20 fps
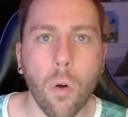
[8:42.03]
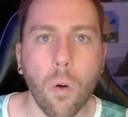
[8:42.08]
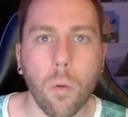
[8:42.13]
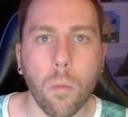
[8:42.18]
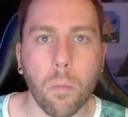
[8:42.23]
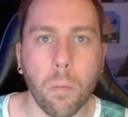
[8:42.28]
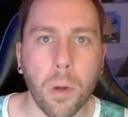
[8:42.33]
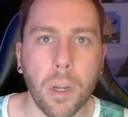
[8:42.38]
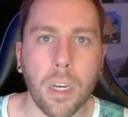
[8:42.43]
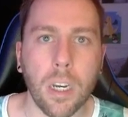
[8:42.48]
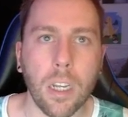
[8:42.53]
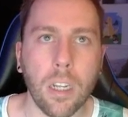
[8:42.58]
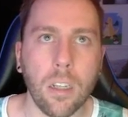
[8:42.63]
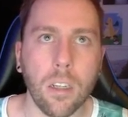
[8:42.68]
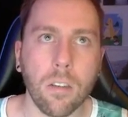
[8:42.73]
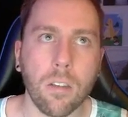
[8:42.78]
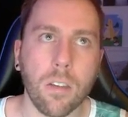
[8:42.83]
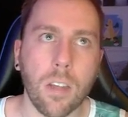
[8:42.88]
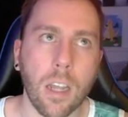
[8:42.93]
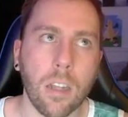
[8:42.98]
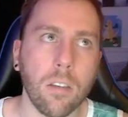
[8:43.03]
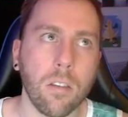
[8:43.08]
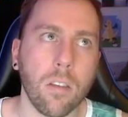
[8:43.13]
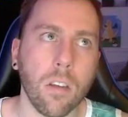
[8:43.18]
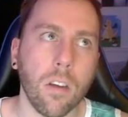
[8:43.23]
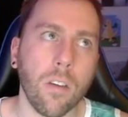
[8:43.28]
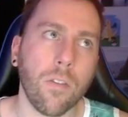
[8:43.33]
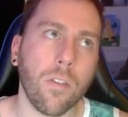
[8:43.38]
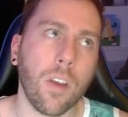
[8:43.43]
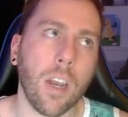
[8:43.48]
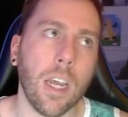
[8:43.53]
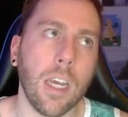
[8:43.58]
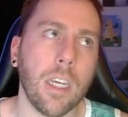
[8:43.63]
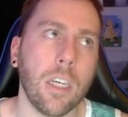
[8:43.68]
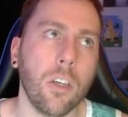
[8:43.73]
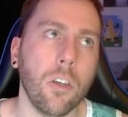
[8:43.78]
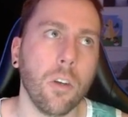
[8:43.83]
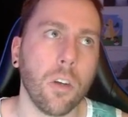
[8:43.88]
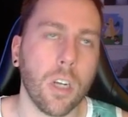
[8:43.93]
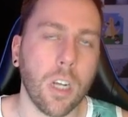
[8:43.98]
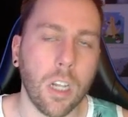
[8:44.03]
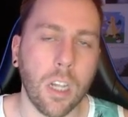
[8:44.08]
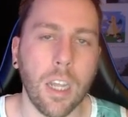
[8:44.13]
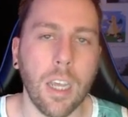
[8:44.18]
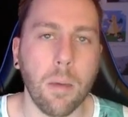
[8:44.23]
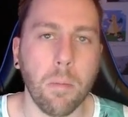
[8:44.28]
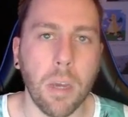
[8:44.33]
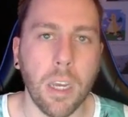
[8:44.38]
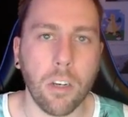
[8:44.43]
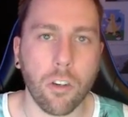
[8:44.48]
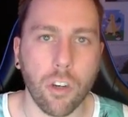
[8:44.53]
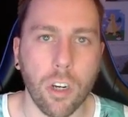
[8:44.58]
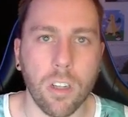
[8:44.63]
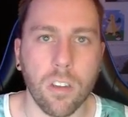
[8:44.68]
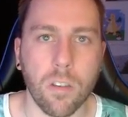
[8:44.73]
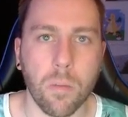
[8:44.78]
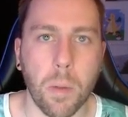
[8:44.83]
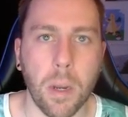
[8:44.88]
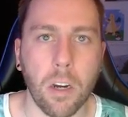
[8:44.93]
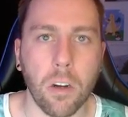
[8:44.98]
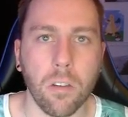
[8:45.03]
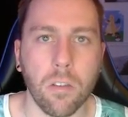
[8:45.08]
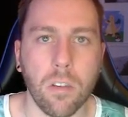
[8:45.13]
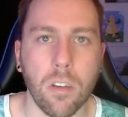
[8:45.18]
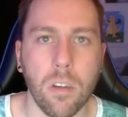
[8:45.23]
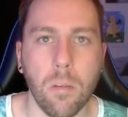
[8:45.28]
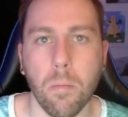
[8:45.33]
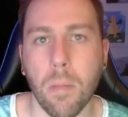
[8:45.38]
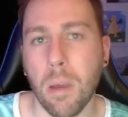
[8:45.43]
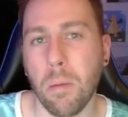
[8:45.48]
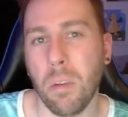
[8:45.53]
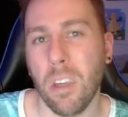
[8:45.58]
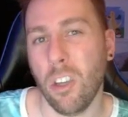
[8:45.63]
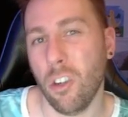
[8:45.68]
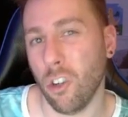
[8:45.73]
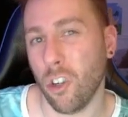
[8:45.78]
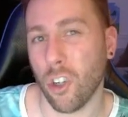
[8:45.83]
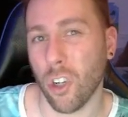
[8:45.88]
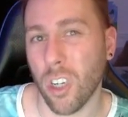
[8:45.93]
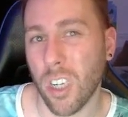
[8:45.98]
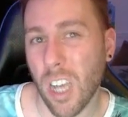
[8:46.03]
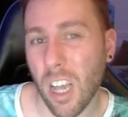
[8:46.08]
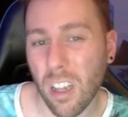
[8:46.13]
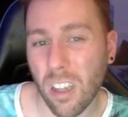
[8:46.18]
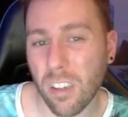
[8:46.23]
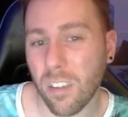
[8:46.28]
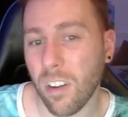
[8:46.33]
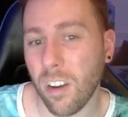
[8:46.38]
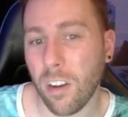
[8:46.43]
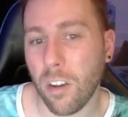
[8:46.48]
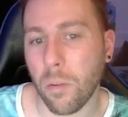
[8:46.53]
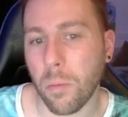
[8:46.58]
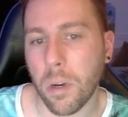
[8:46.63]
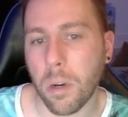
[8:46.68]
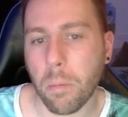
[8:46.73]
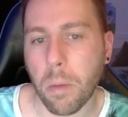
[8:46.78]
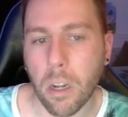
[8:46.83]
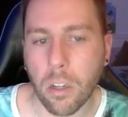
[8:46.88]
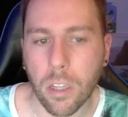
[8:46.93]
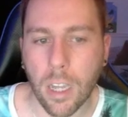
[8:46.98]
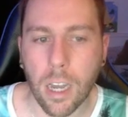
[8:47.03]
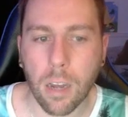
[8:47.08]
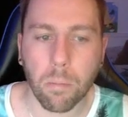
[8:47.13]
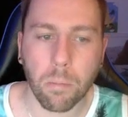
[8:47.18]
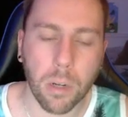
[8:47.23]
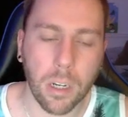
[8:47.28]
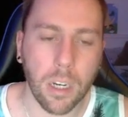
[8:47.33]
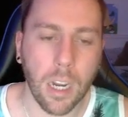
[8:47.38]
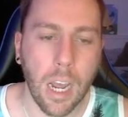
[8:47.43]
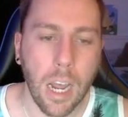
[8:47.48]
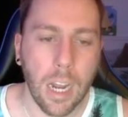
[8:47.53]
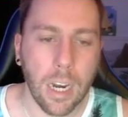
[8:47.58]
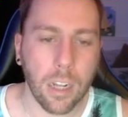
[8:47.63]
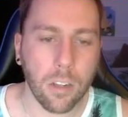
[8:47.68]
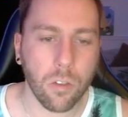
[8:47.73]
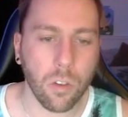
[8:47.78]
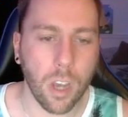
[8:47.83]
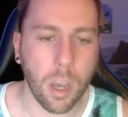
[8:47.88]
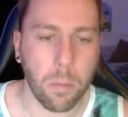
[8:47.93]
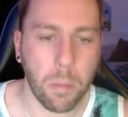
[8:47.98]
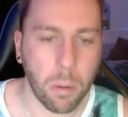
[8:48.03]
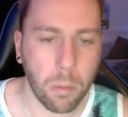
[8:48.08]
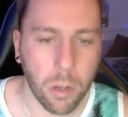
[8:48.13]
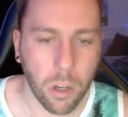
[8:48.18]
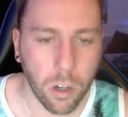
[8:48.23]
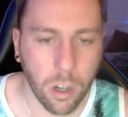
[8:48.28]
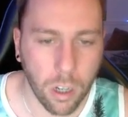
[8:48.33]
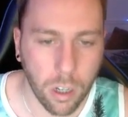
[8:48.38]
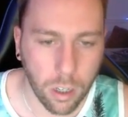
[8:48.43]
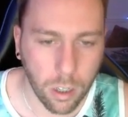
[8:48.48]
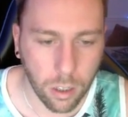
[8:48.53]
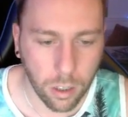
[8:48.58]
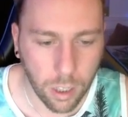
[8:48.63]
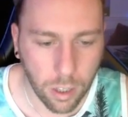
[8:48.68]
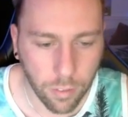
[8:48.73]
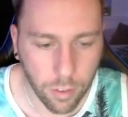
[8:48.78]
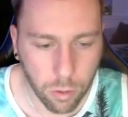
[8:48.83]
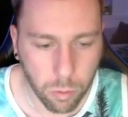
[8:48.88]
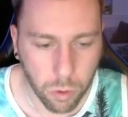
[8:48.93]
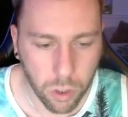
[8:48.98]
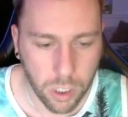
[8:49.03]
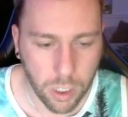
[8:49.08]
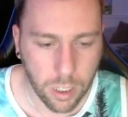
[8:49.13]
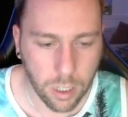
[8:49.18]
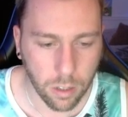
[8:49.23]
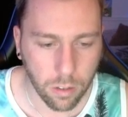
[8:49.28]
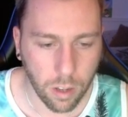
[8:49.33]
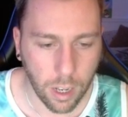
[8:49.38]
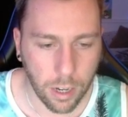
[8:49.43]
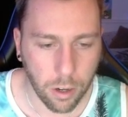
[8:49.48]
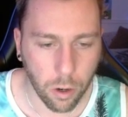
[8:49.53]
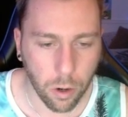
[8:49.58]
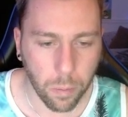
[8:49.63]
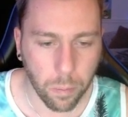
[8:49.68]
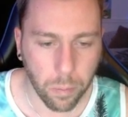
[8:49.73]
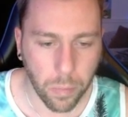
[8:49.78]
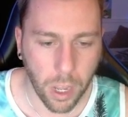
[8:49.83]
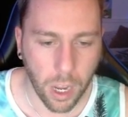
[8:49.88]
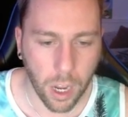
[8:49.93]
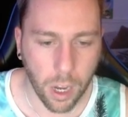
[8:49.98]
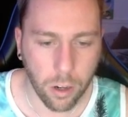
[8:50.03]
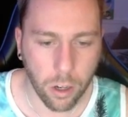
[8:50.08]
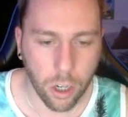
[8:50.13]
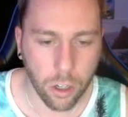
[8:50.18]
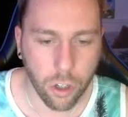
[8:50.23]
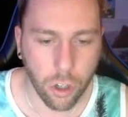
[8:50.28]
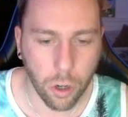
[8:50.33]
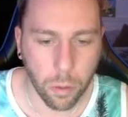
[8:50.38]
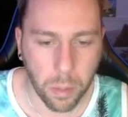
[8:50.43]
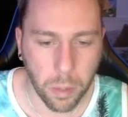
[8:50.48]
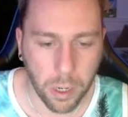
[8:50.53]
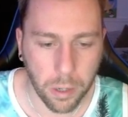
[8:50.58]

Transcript: but in the sense of you're claiming transparency, maybe you should tell us a little bit about that, but that's okay. Maybe they're gonna give us more details later. Not sure, but